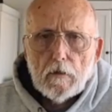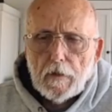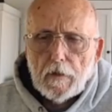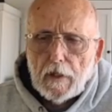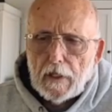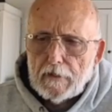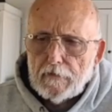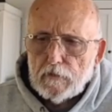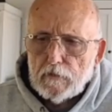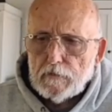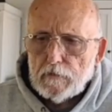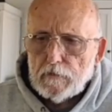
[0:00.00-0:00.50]

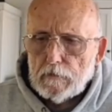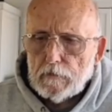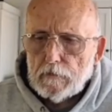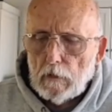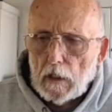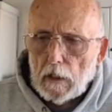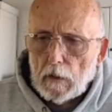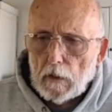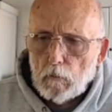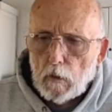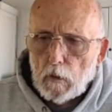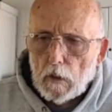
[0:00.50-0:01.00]
That's
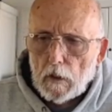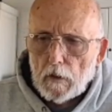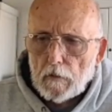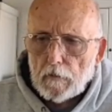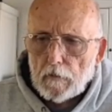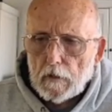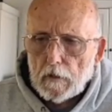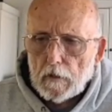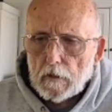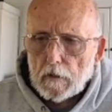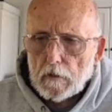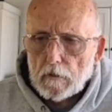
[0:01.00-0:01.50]
where
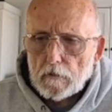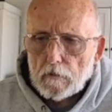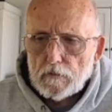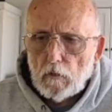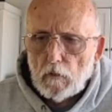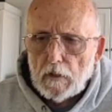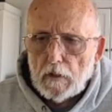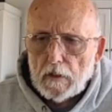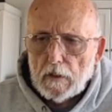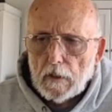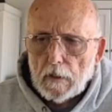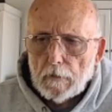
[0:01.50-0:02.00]
they're
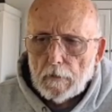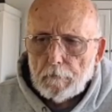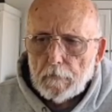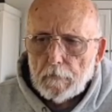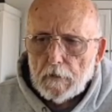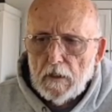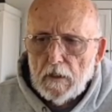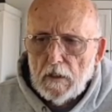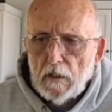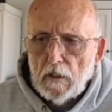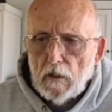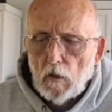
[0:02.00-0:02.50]
soaking up
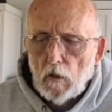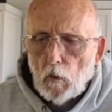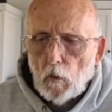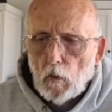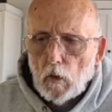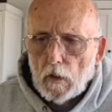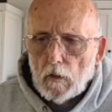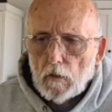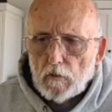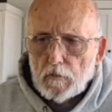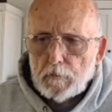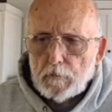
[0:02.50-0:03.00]

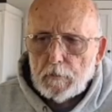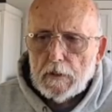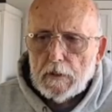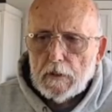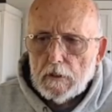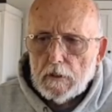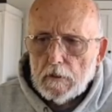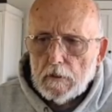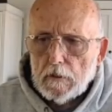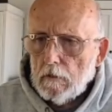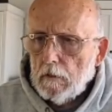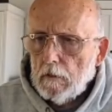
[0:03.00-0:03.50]
oil
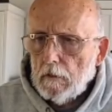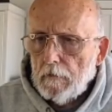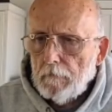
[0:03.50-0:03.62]
spill.